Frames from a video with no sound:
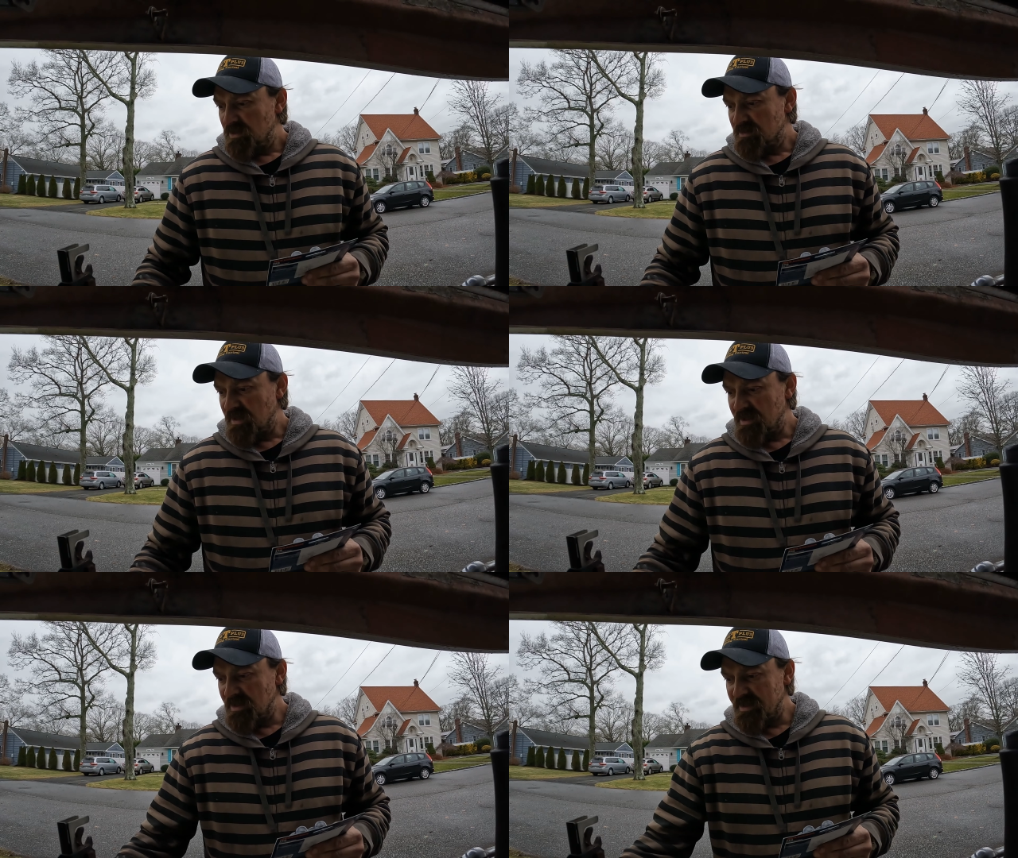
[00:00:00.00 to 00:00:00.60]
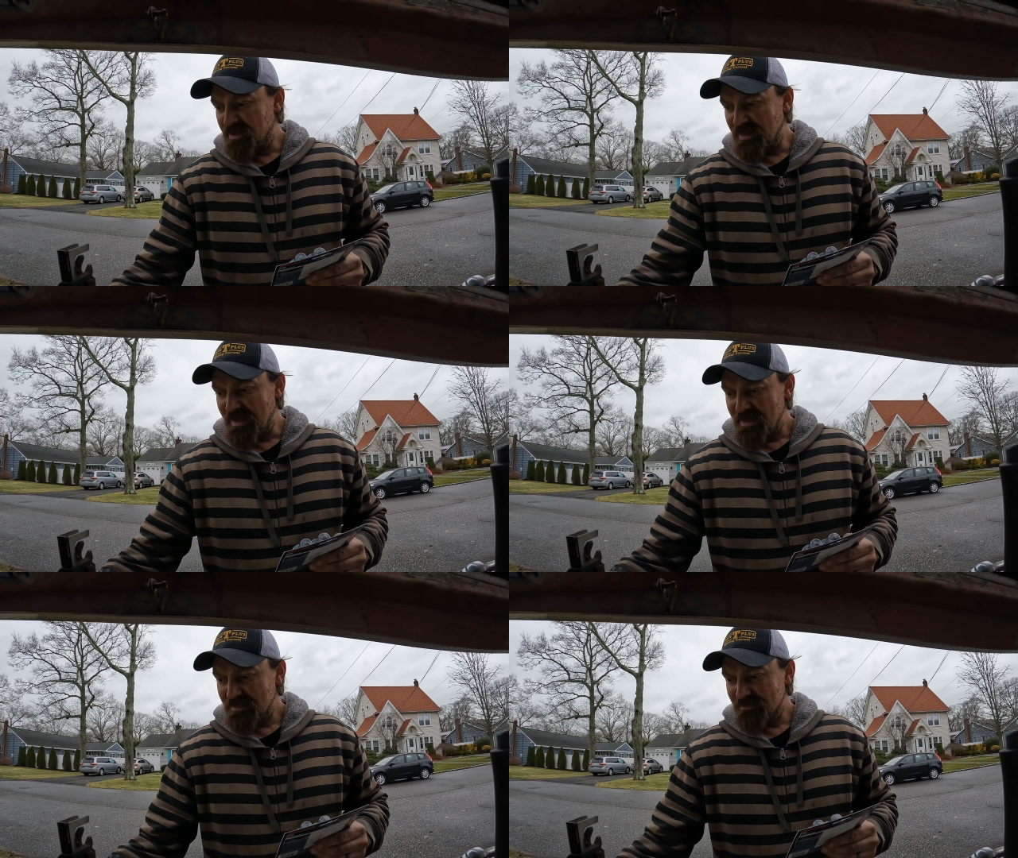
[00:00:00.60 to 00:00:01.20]
the headlight
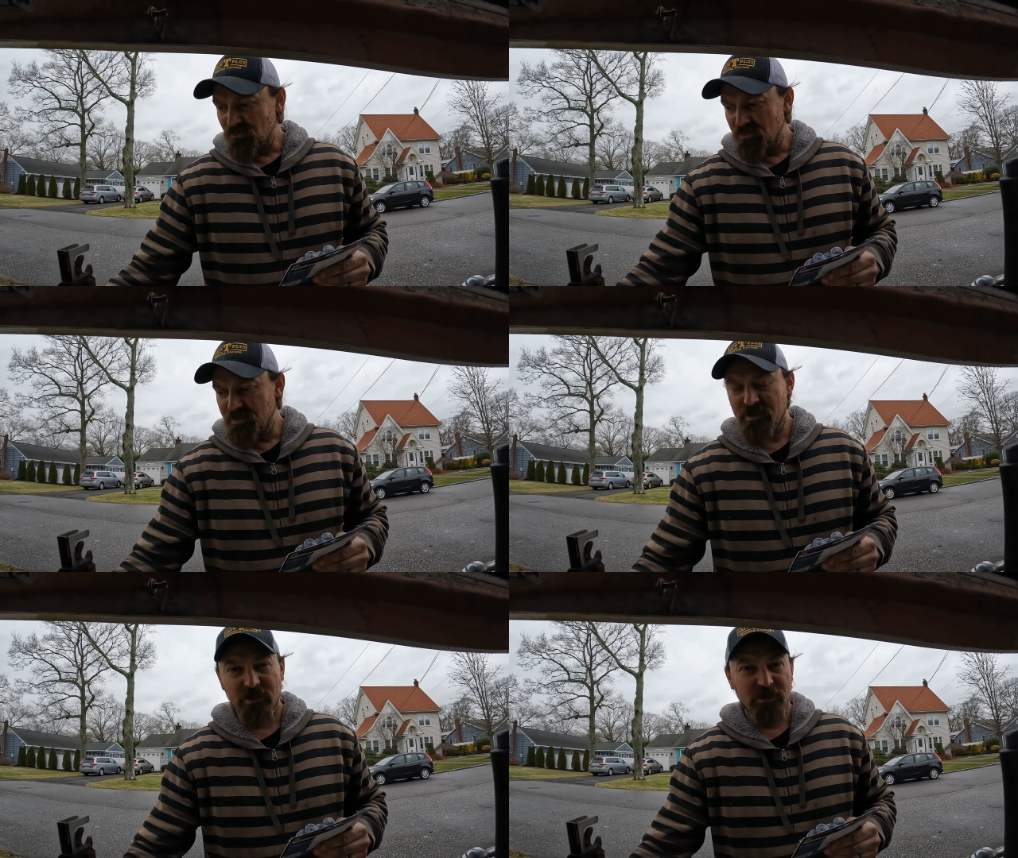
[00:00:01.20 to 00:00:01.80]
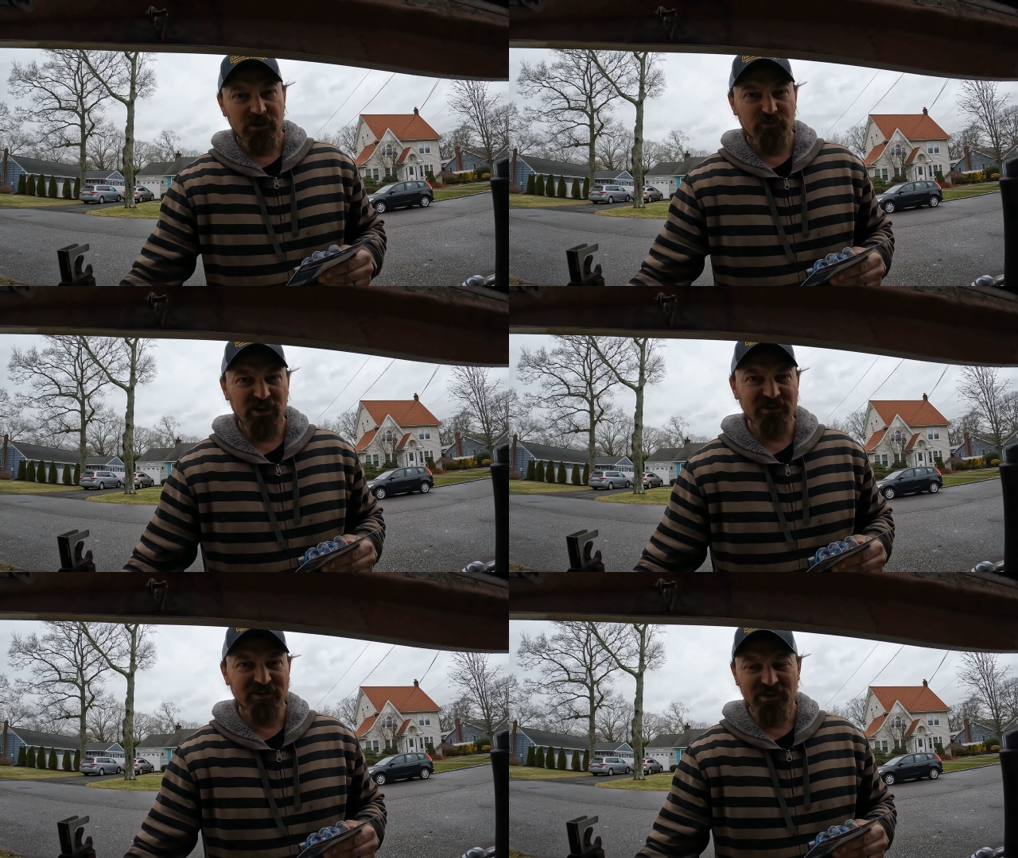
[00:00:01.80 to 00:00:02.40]
glass or the
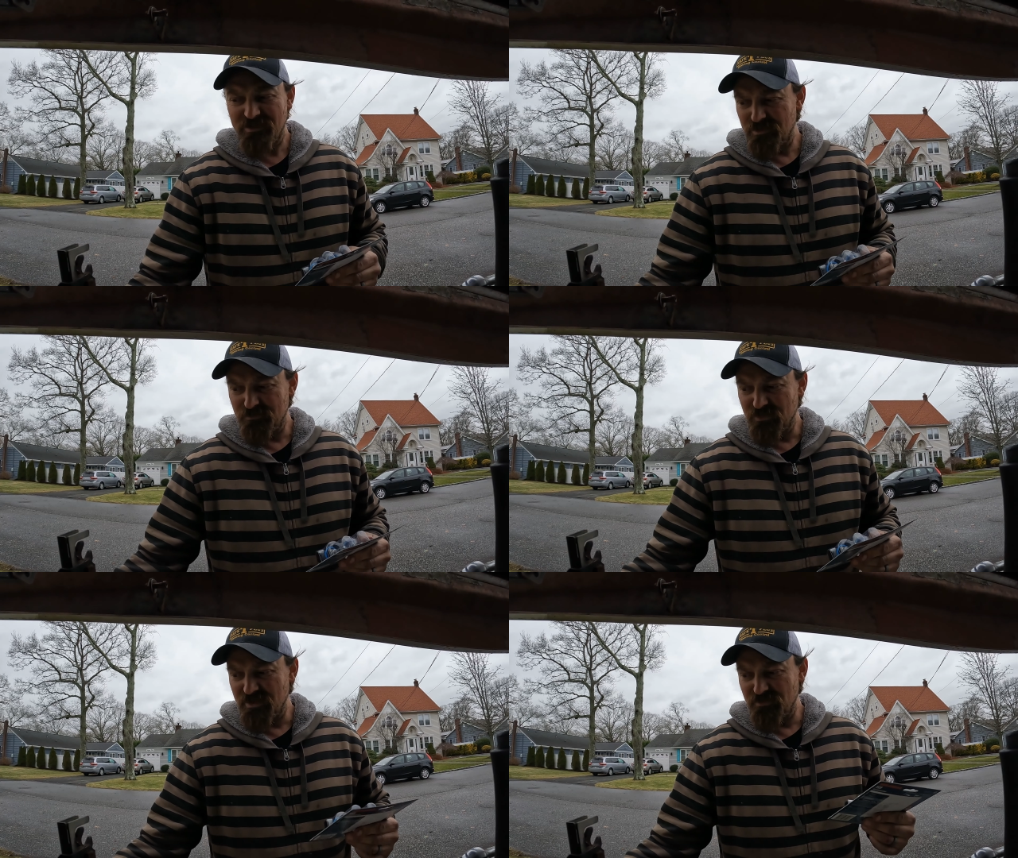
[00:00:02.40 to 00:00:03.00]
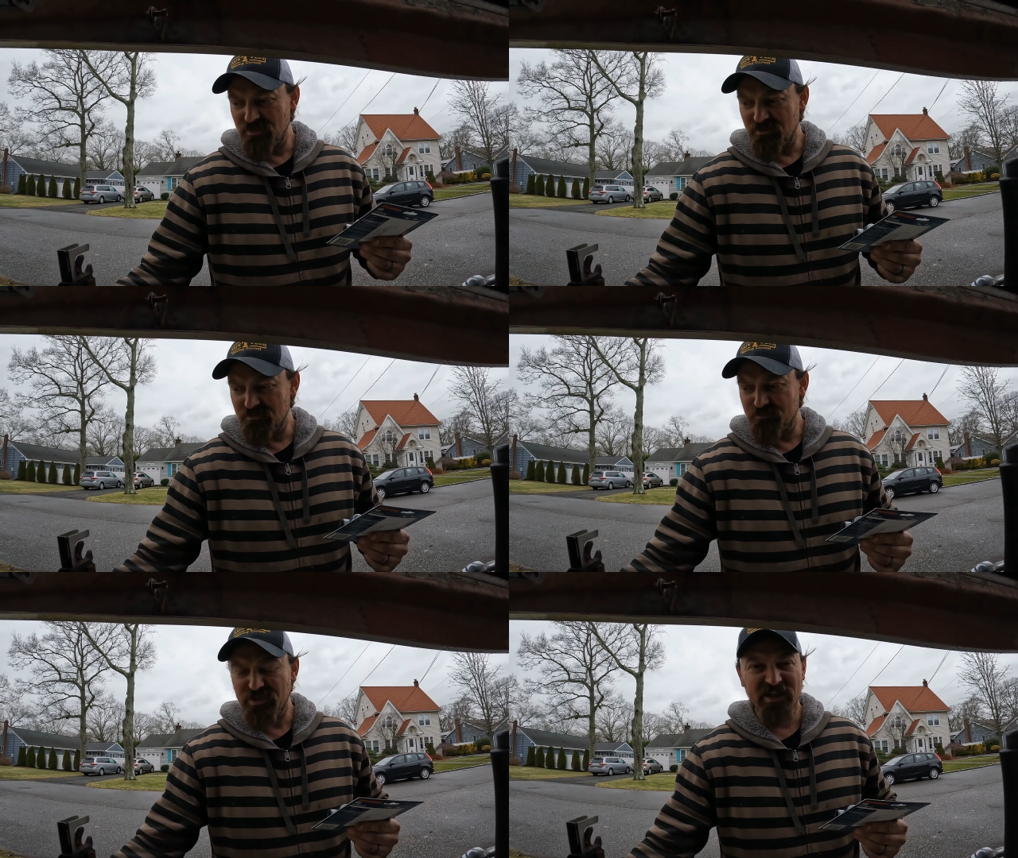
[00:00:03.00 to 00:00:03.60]
plexin or whatever
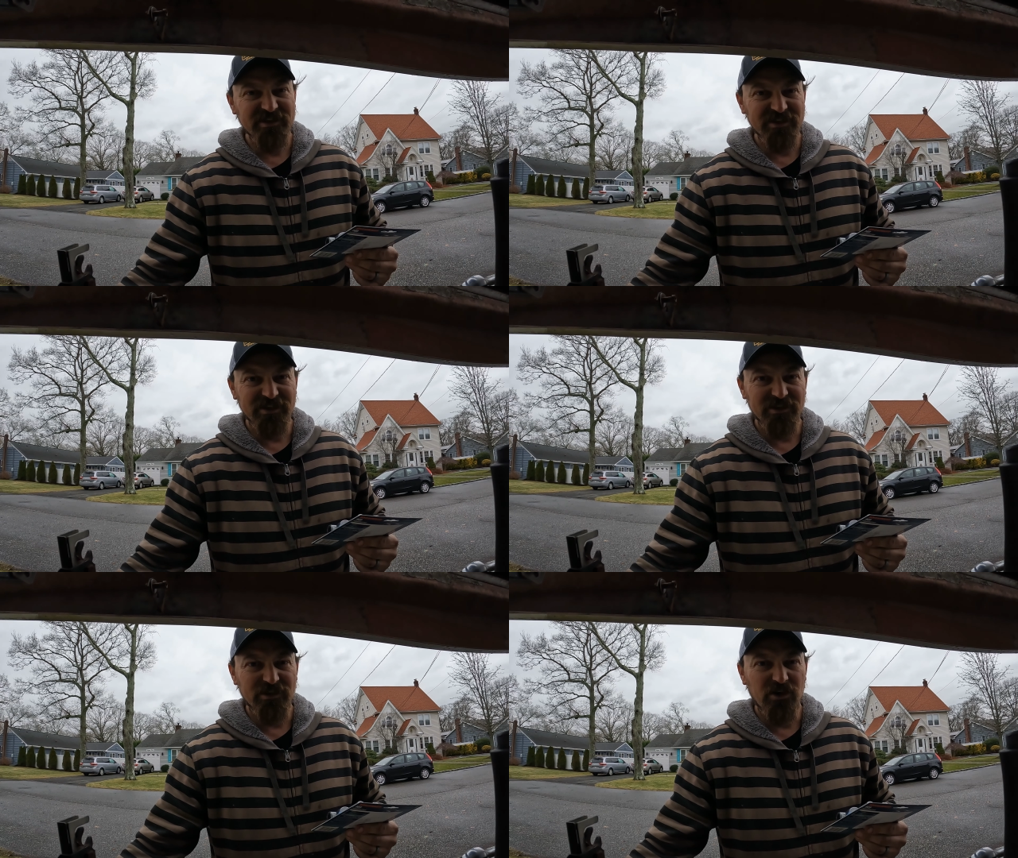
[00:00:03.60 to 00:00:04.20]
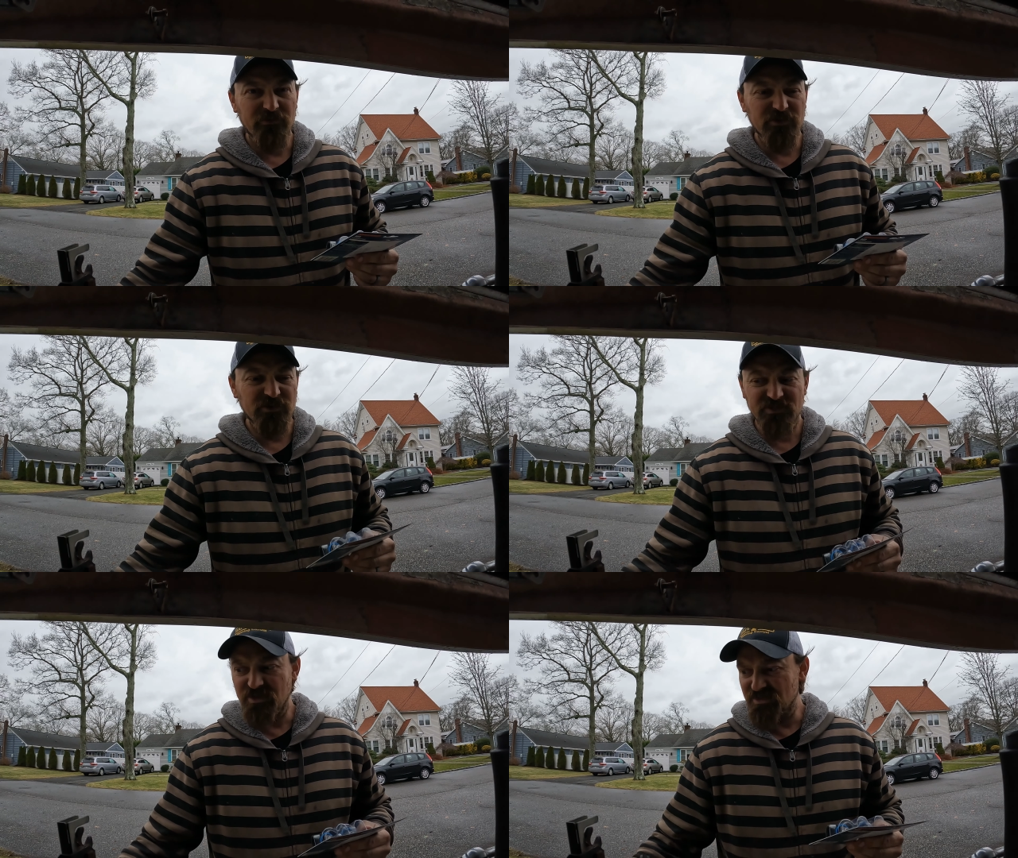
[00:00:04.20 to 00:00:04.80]
plastic
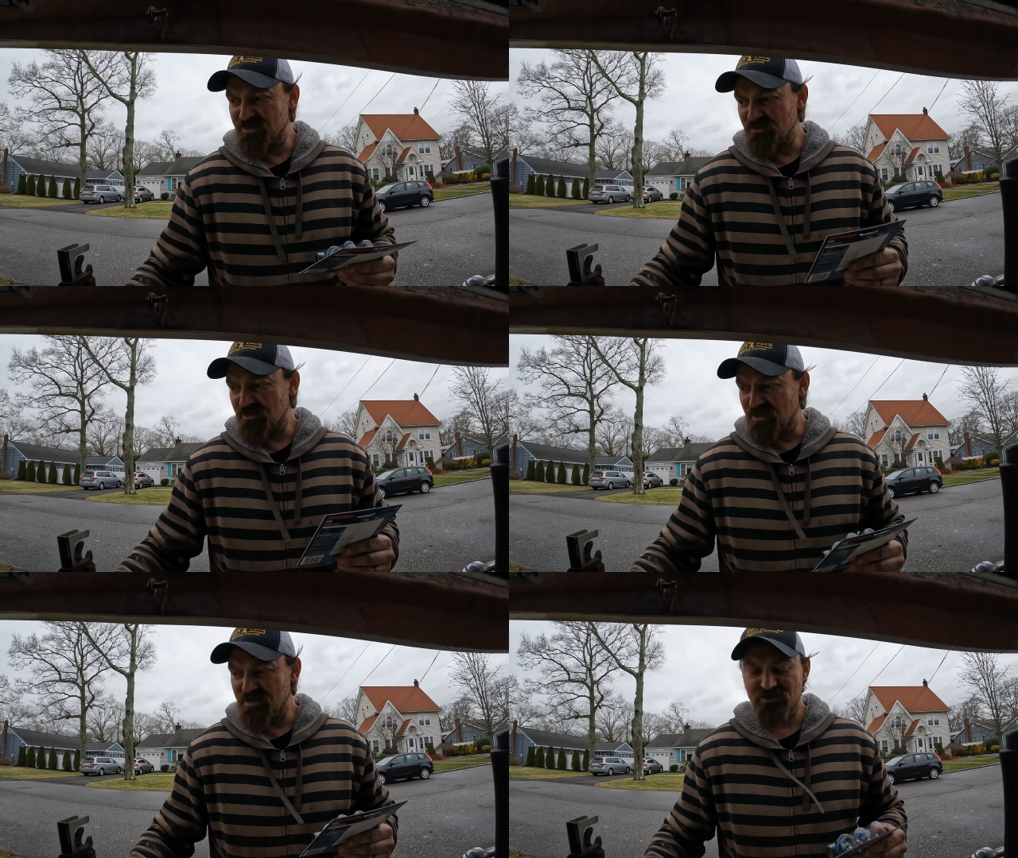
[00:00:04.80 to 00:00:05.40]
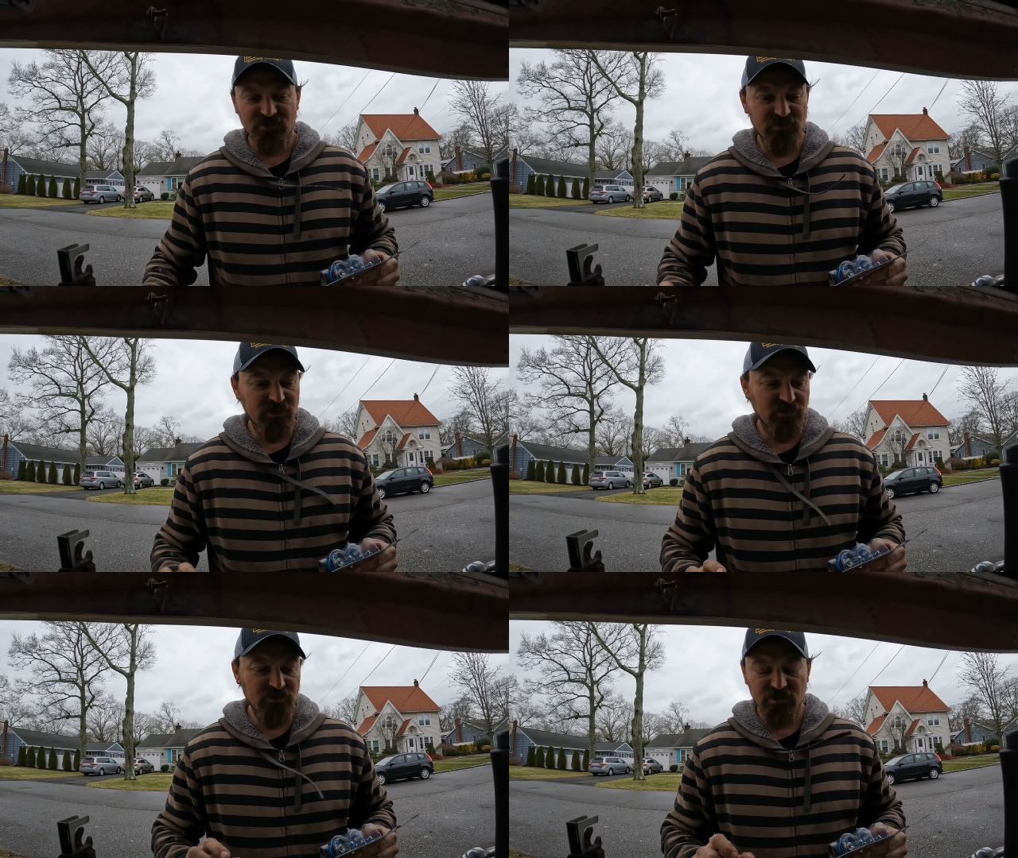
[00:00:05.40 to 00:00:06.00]
covers, they're still clear, so
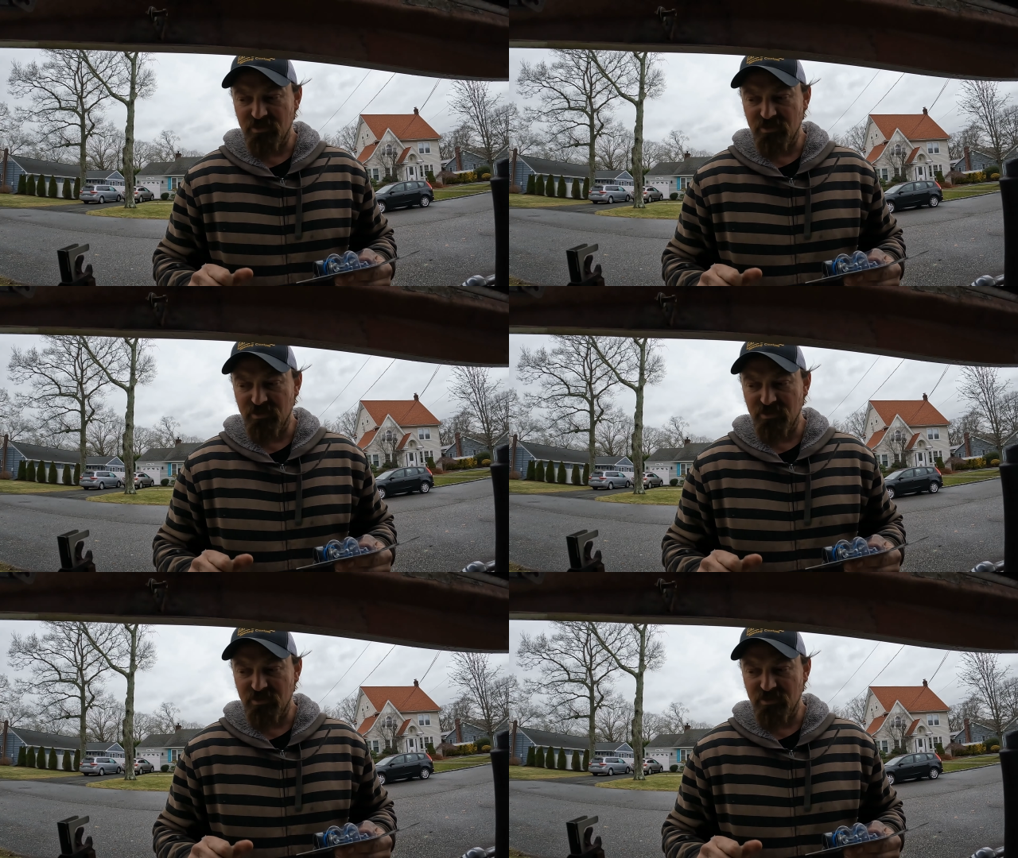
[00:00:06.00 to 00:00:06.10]
they're good.